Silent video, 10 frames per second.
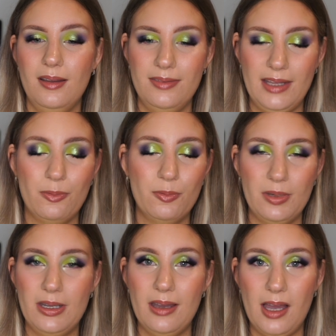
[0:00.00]
they would
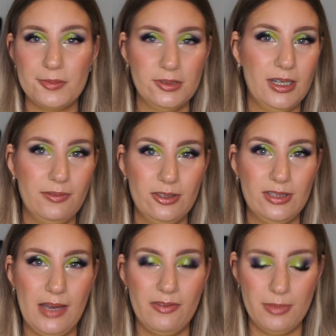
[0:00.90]
be absolutely lovely to
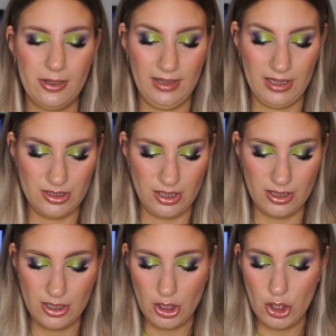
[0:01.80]
have in my collection.